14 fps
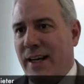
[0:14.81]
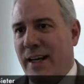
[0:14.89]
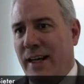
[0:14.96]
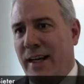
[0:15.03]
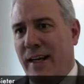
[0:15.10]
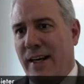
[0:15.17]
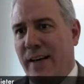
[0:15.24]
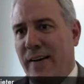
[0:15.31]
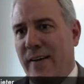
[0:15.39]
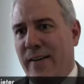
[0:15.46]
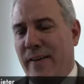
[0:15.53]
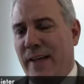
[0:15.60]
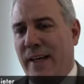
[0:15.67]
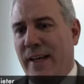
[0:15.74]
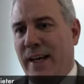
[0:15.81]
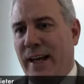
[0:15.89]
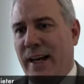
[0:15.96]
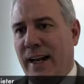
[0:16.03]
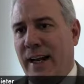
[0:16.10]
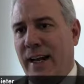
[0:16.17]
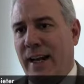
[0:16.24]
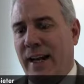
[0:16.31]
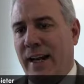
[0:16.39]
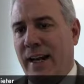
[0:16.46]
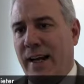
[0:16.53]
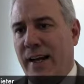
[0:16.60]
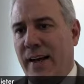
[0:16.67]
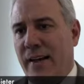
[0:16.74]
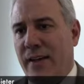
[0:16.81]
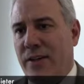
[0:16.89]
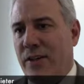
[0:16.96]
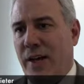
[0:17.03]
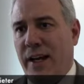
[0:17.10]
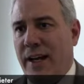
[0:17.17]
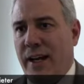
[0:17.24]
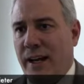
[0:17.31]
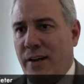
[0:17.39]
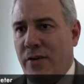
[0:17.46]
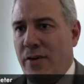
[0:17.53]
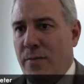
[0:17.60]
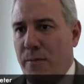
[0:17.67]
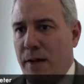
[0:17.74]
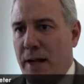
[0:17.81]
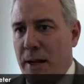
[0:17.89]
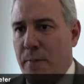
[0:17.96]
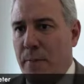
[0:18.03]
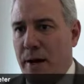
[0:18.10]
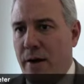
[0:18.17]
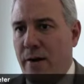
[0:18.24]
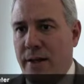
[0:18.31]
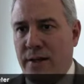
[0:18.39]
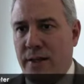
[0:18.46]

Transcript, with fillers: Uh, and I uh, so it, it, couldn't be any better.